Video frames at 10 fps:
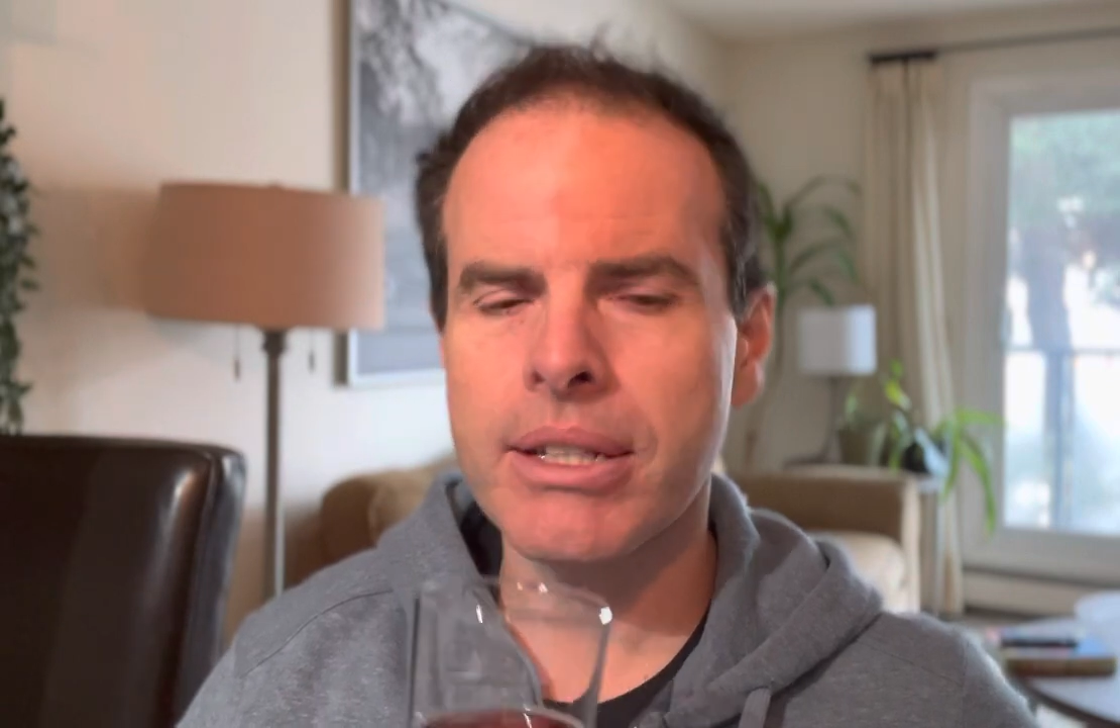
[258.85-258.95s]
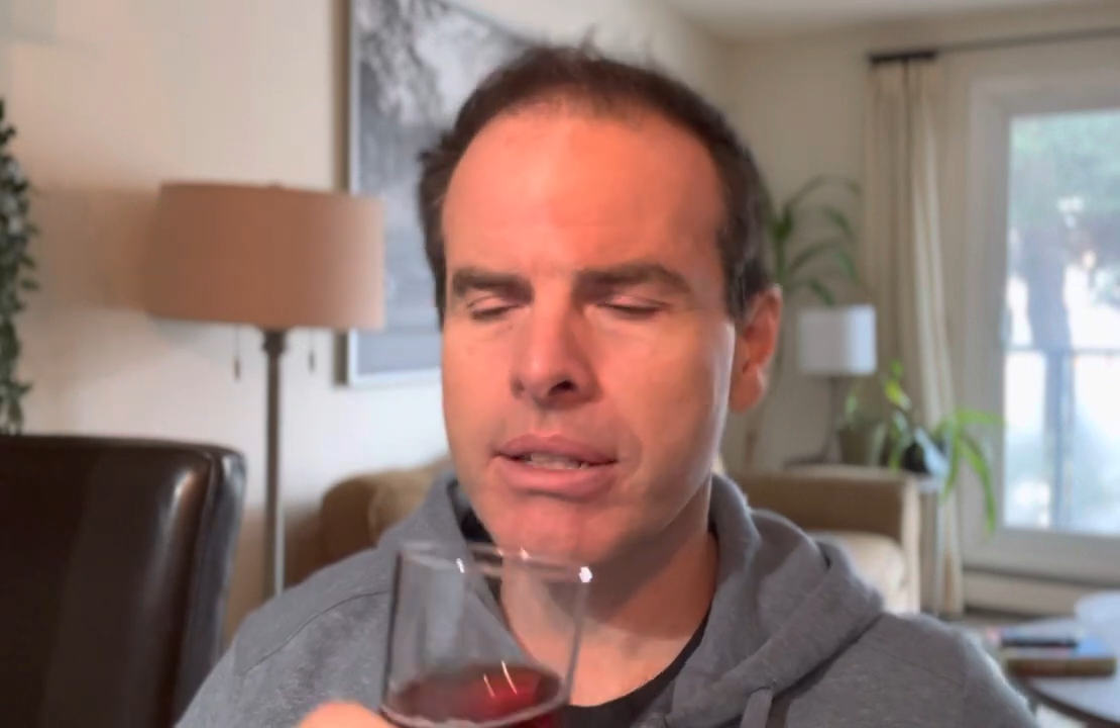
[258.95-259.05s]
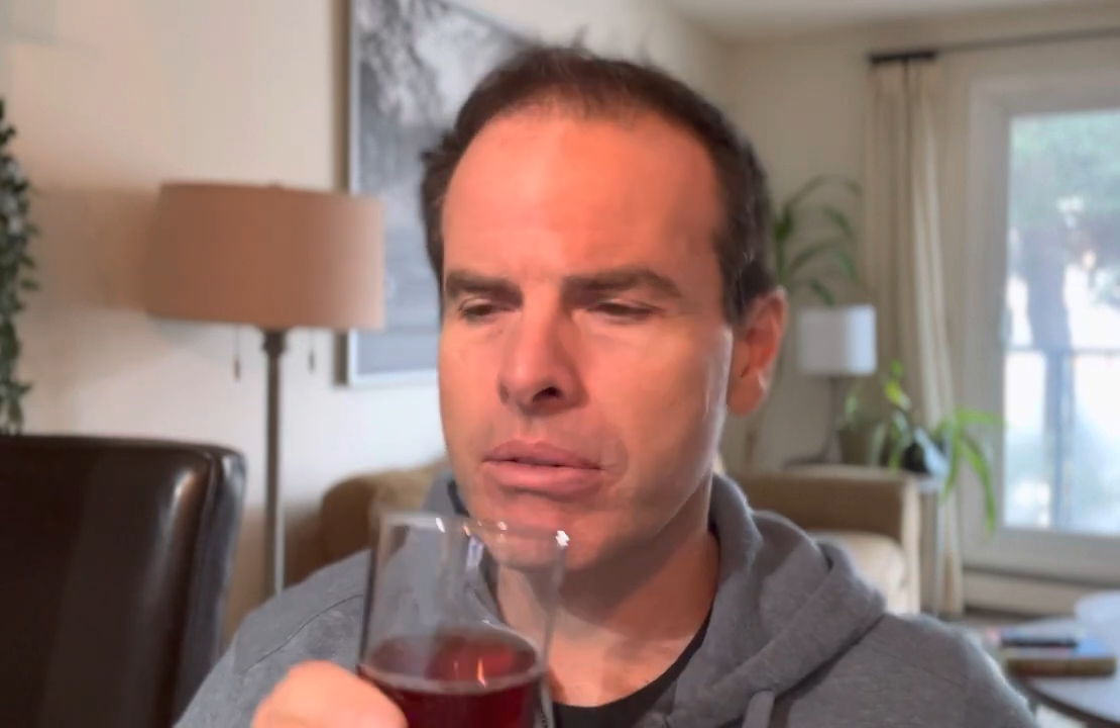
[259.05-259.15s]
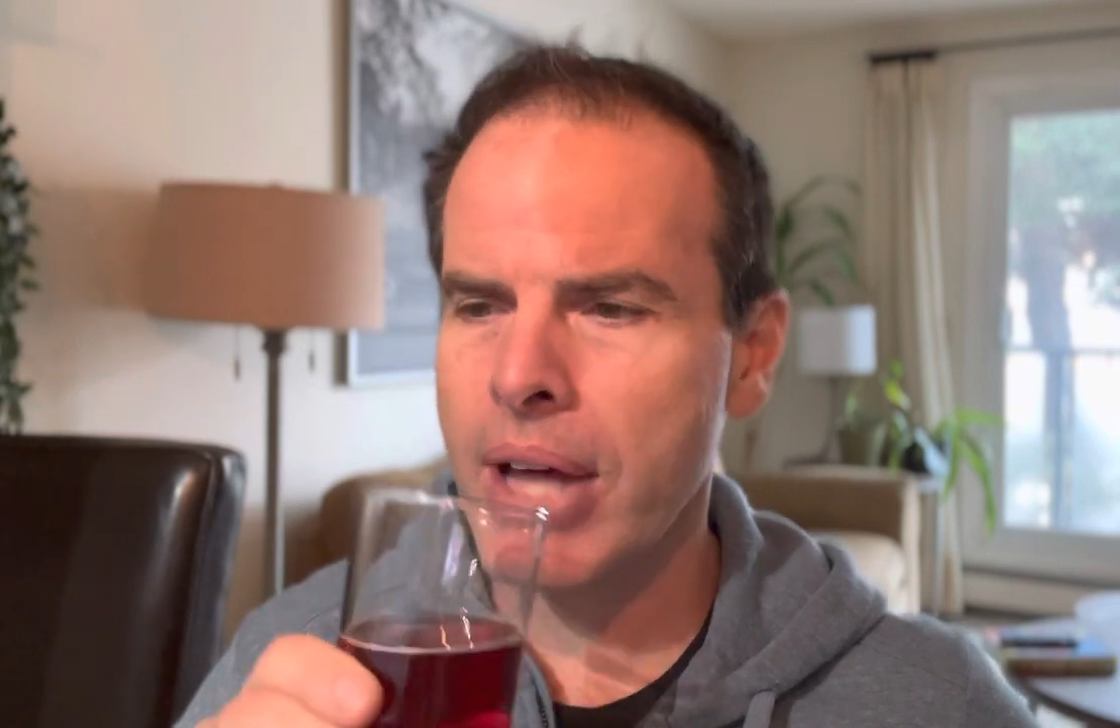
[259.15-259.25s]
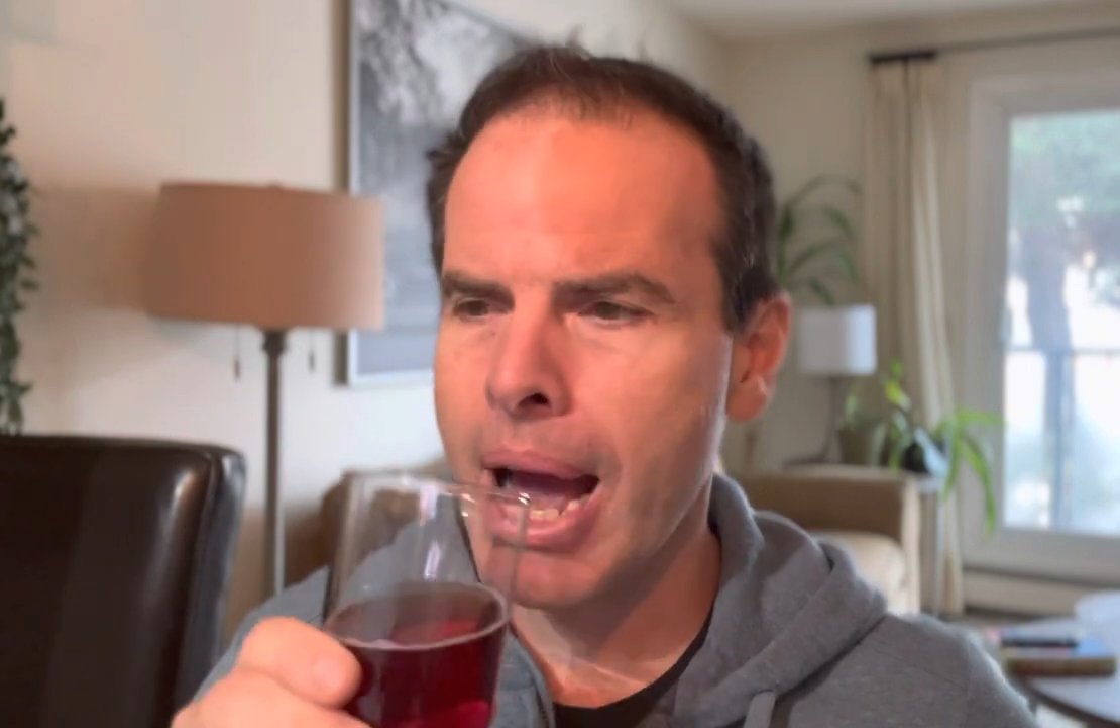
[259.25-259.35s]

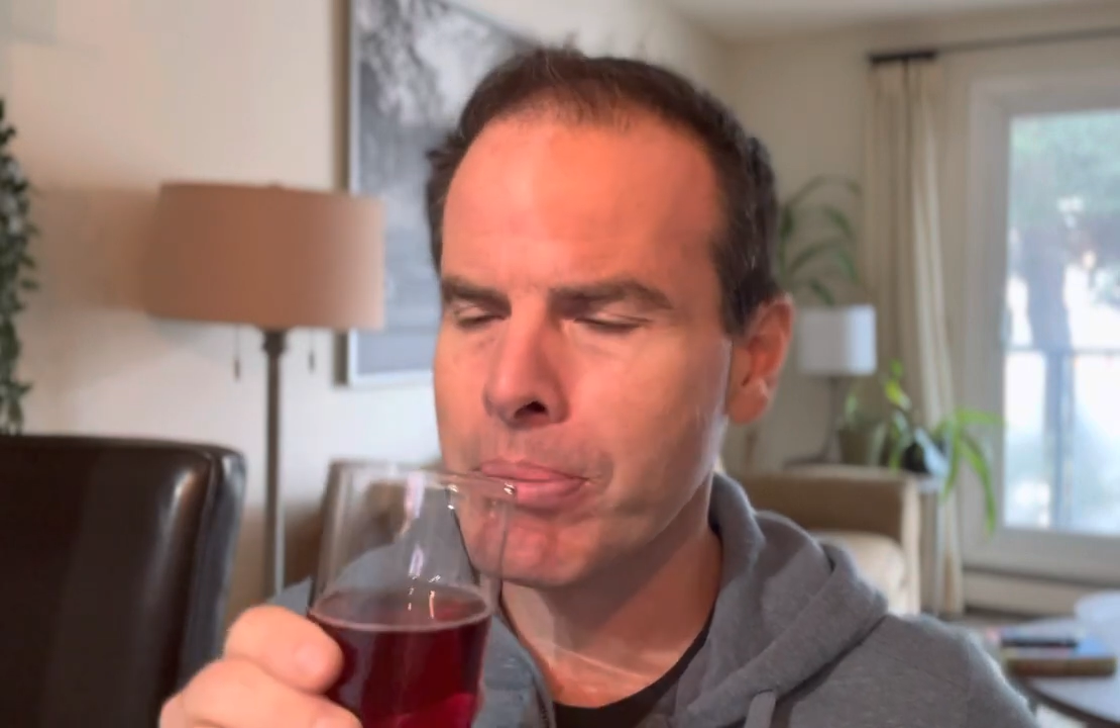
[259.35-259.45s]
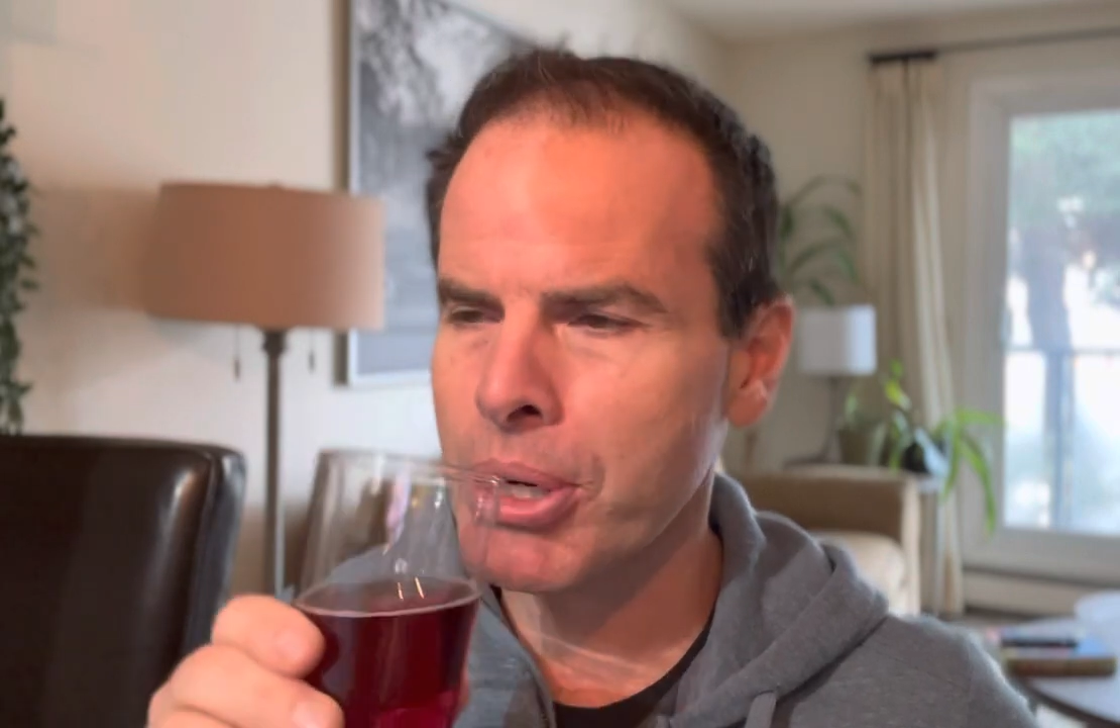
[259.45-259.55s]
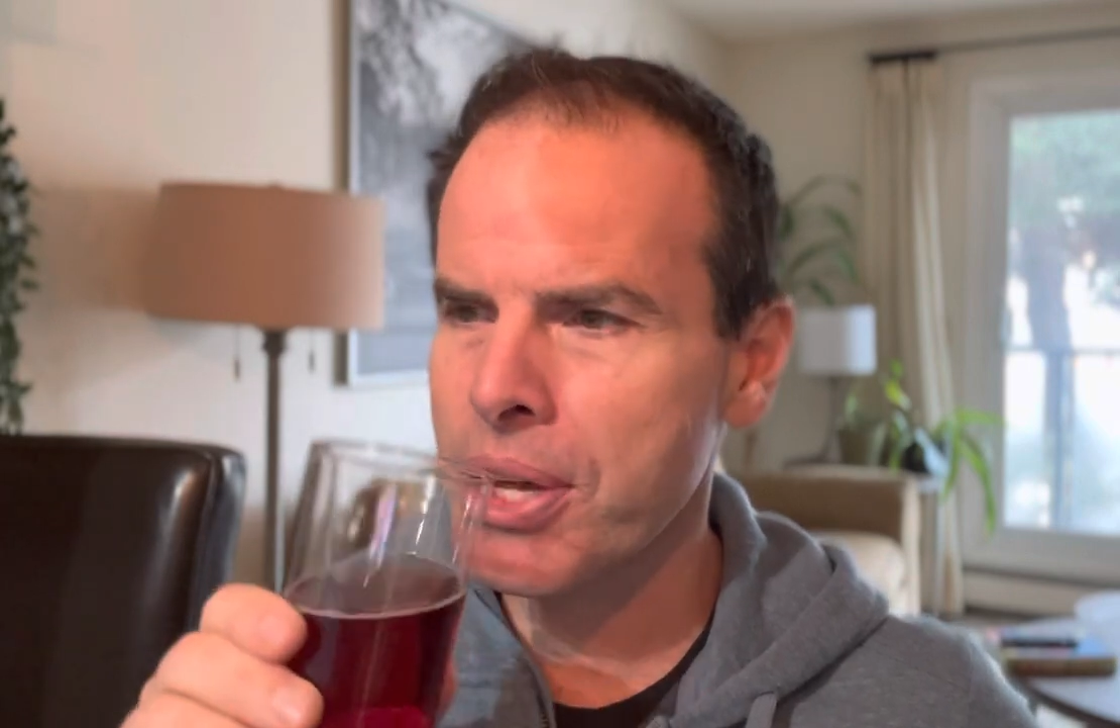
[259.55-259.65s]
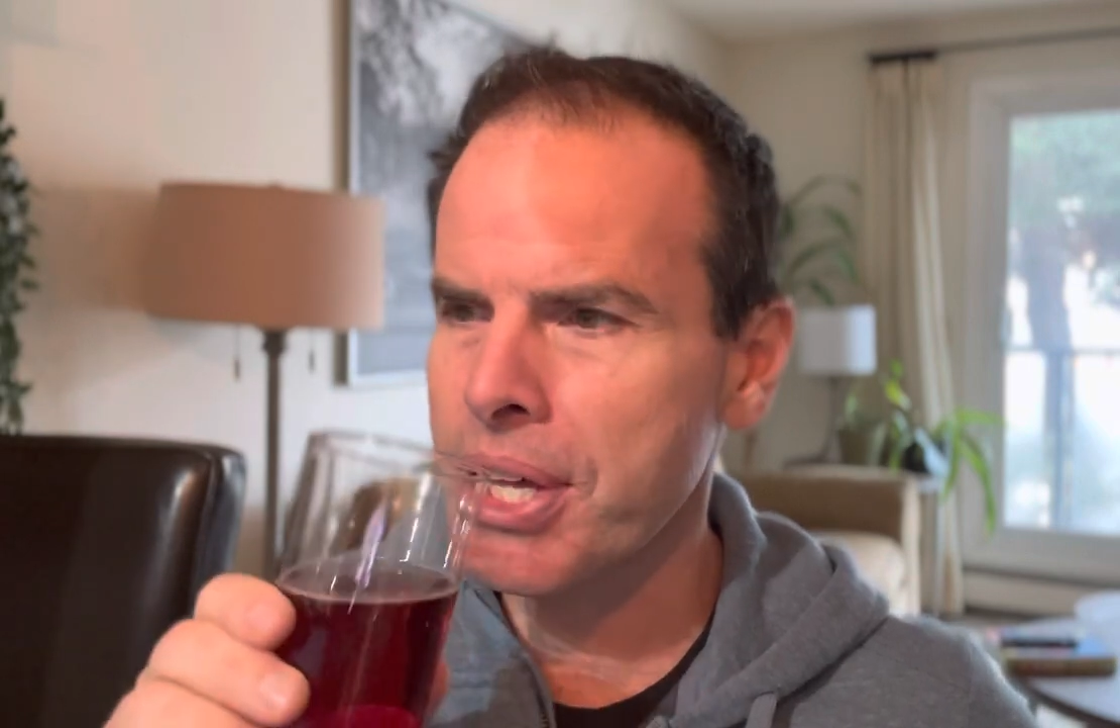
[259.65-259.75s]
the happier